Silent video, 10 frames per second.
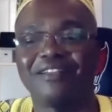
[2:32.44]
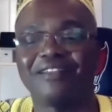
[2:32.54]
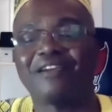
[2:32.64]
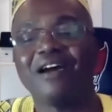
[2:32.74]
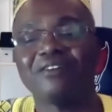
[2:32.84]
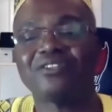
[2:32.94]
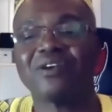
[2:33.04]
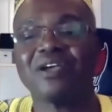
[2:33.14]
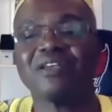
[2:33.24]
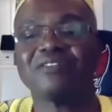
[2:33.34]
the
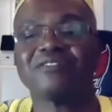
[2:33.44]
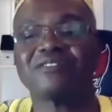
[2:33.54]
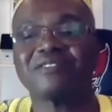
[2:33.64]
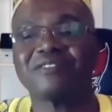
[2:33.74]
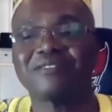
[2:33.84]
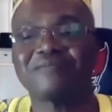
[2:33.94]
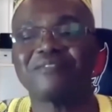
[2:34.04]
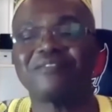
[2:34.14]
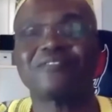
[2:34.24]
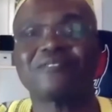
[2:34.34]
contrast
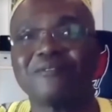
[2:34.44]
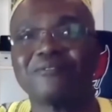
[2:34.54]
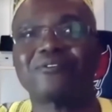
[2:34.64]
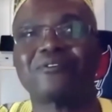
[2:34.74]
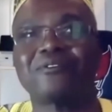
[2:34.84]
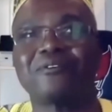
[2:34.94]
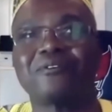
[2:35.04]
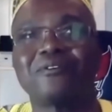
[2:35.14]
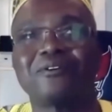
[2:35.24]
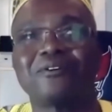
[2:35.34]
with this culture
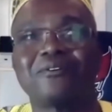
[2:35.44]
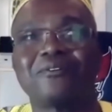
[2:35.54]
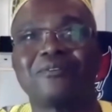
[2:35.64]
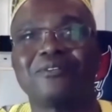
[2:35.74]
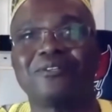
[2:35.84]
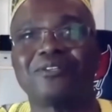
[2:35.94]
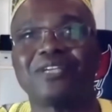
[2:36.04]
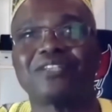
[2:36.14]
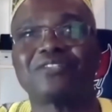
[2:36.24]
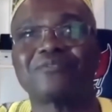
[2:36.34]
was
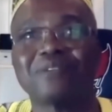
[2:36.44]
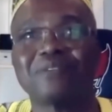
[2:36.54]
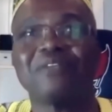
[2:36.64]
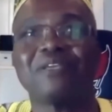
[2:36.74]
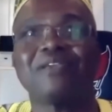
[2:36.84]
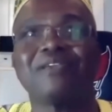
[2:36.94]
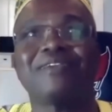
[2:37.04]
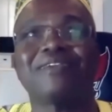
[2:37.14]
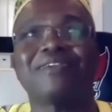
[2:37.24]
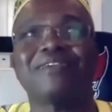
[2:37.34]

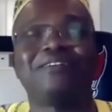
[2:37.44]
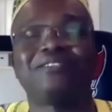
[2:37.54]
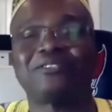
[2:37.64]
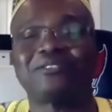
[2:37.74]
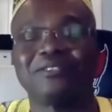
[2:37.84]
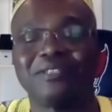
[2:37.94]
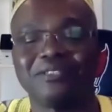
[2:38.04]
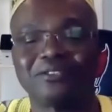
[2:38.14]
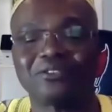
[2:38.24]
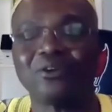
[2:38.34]
extremely
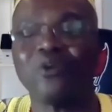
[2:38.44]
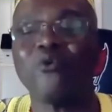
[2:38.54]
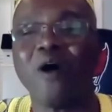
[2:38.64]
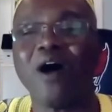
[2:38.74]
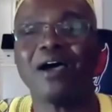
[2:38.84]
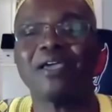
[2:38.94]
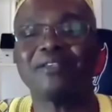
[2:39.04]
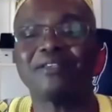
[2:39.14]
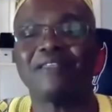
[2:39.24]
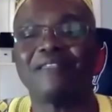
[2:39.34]
so
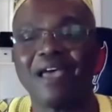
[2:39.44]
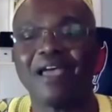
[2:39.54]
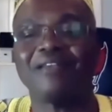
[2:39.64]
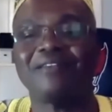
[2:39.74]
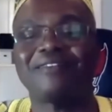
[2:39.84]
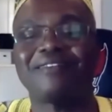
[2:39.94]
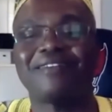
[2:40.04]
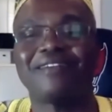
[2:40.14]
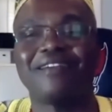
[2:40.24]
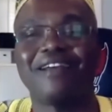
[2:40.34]
wide that
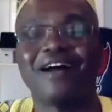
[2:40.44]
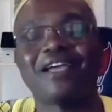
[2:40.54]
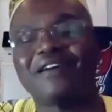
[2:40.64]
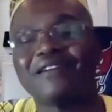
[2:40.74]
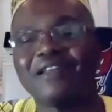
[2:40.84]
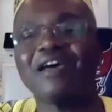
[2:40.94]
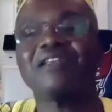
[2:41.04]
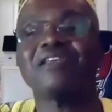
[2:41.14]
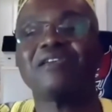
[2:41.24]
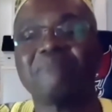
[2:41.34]
I could
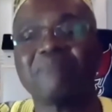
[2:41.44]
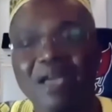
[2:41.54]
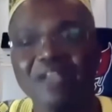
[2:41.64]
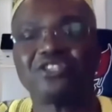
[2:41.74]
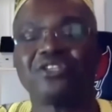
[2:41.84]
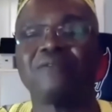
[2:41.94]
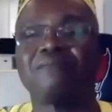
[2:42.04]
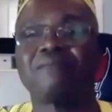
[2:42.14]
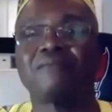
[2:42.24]
not imagine